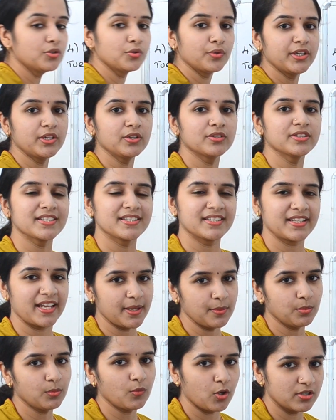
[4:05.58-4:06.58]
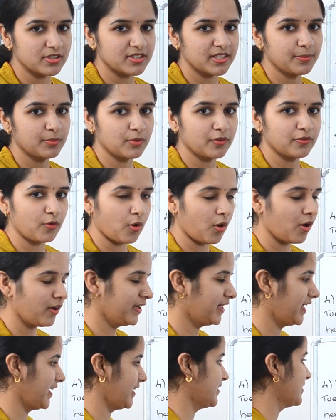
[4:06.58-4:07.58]
to do it on the same concept of
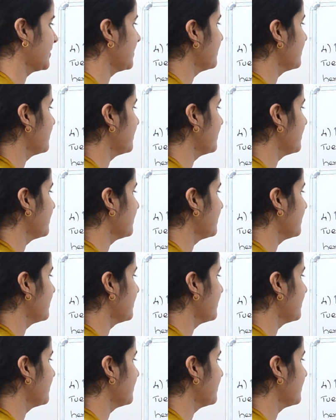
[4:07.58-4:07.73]
odd days.